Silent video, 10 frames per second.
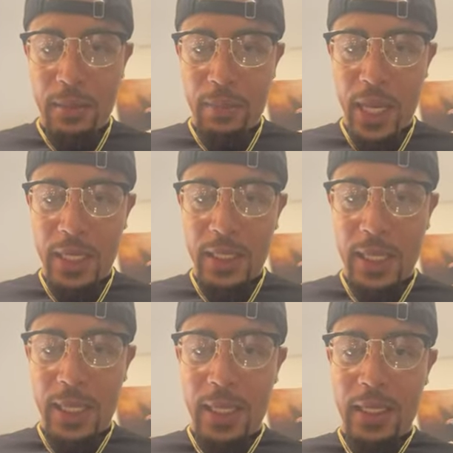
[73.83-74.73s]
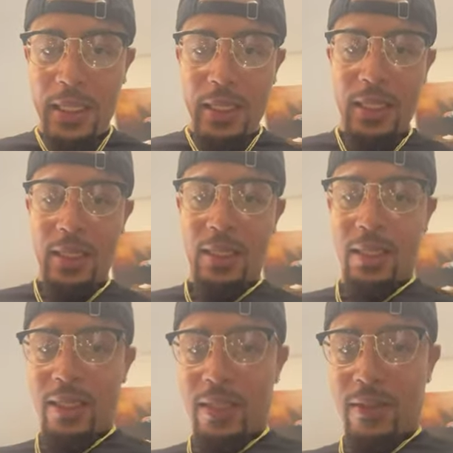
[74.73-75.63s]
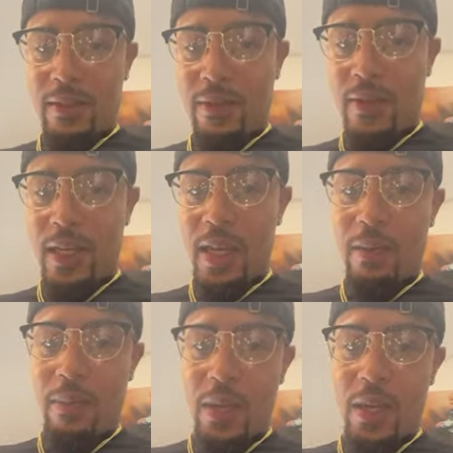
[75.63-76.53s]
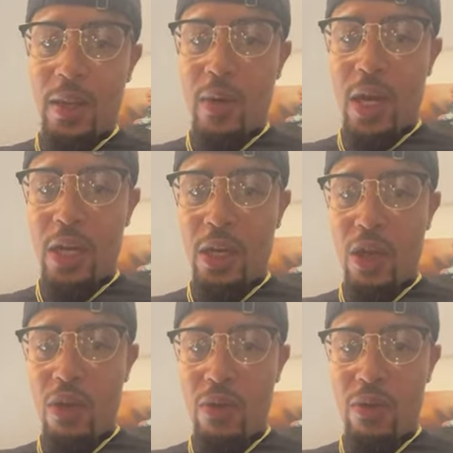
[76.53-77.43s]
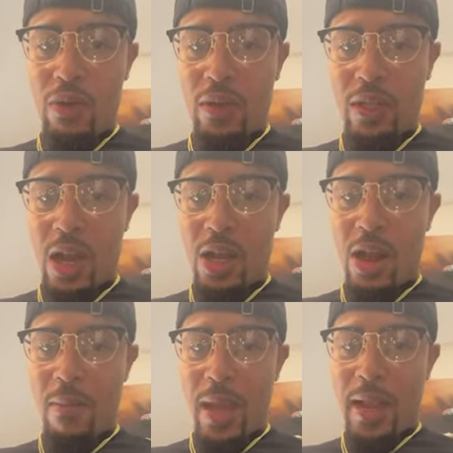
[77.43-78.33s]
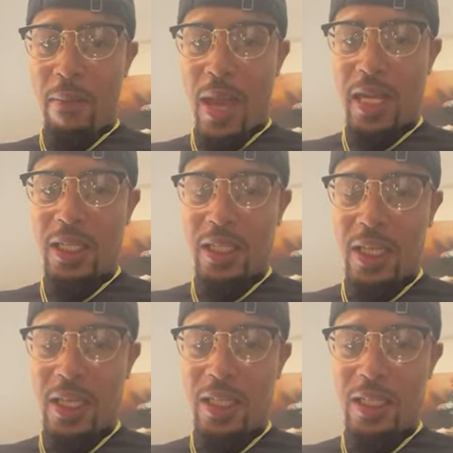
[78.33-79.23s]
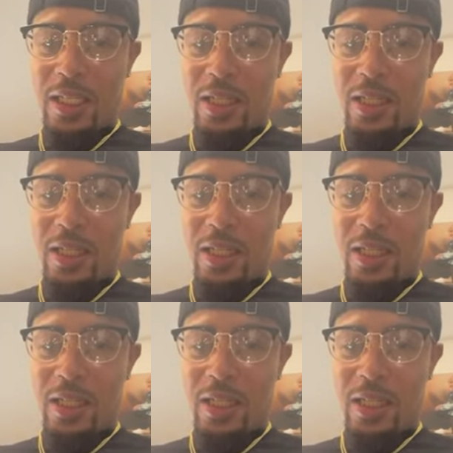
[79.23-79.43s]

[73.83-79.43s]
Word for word: Bellazine. Penelope, what it do? Are y'all making mac and cheese